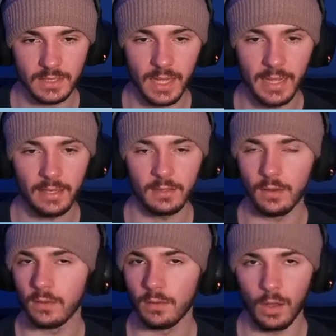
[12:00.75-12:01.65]
side,
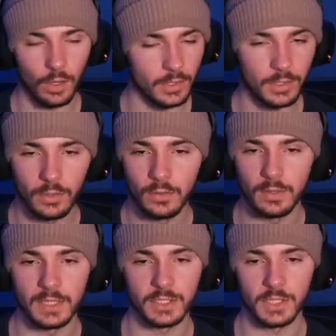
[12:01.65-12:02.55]
all you do
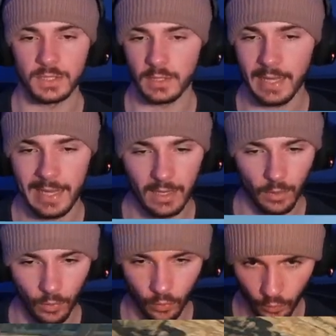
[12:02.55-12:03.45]
is just
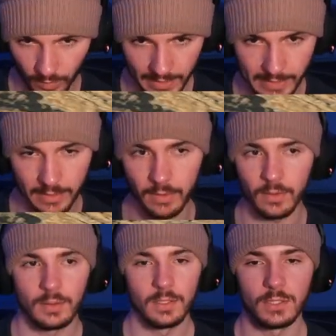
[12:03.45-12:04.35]
lay right
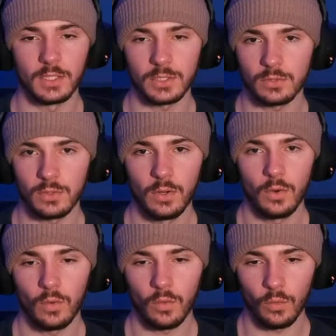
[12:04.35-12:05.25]
here, just
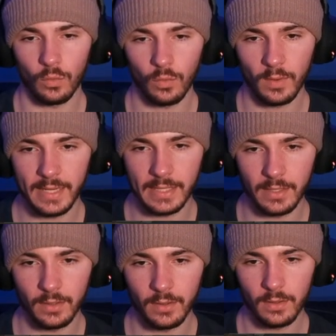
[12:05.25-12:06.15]
right
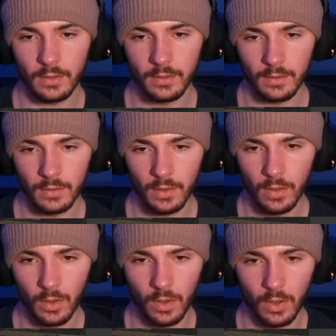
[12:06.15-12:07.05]
here.
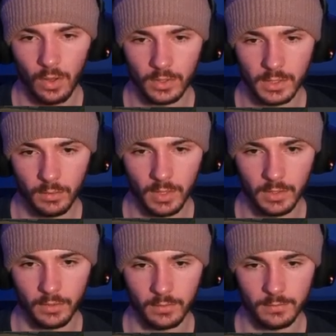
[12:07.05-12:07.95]
All you want
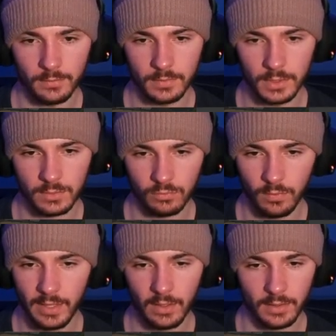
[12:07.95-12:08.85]
to do, just
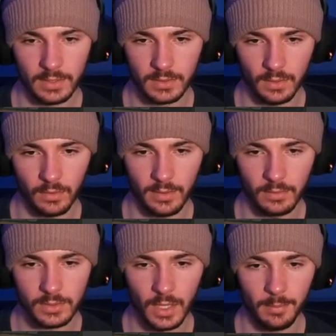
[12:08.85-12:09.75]
right on this little
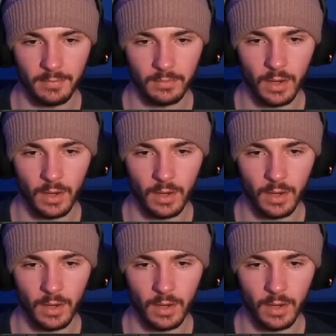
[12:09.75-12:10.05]
hilltop of